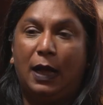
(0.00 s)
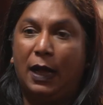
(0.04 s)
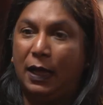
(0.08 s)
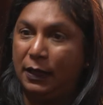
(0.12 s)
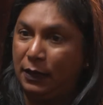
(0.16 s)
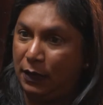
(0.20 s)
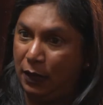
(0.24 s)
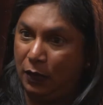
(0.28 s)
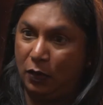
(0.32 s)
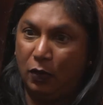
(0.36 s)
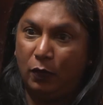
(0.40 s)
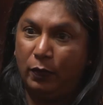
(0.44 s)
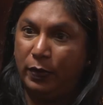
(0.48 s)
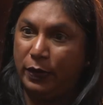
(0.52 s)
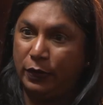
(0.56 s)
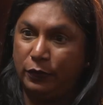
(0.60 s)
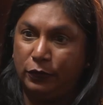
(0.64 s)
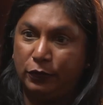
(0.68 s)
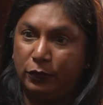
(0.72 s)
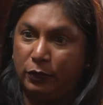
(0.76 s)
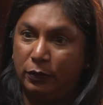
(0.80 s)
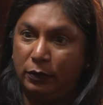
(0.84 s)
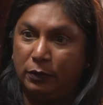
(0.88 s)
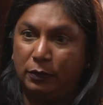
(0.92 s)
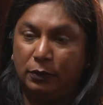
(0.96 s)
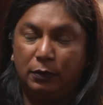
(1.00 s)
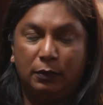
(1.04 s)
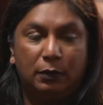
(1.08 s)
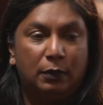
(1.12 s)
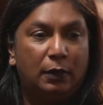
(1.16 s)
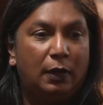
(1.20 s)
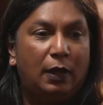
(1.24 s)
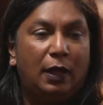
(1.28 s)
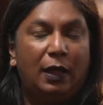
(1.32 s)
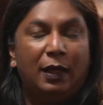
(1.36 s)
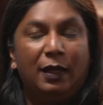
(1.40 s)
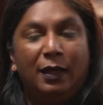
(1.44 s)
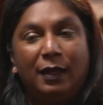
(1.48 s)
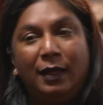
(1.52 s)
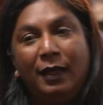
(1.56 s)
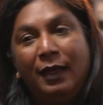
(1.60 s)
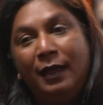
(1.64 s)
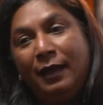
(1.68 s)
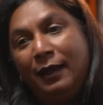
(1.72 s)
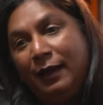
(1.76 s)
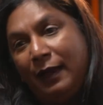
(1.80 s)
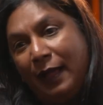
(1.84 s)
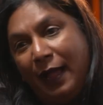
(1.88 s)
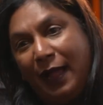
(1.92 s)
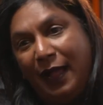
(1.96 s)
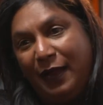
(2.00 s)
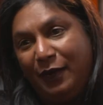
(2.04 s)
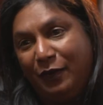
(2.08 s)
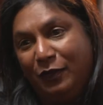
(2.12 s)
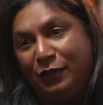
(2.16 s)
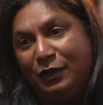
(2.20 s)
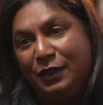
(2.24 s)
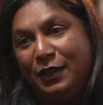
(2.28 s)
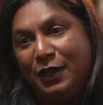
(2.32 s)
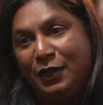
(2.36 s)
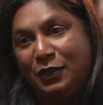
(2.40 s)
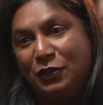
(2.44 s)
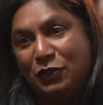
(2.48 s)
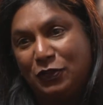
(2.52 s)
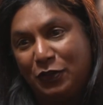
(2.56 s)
Are they going to? I don't think